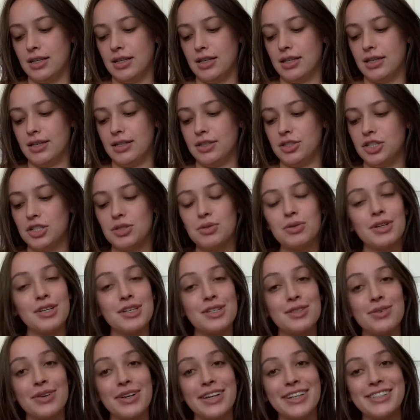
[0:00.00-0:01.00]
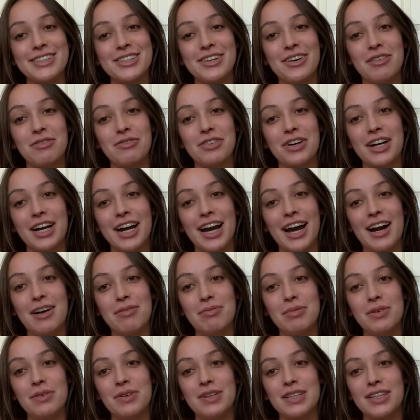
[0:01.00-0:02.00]
she's really sweet. So I'm very
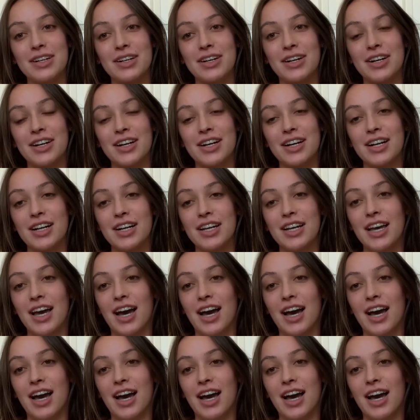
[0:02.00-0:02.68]
happy with her.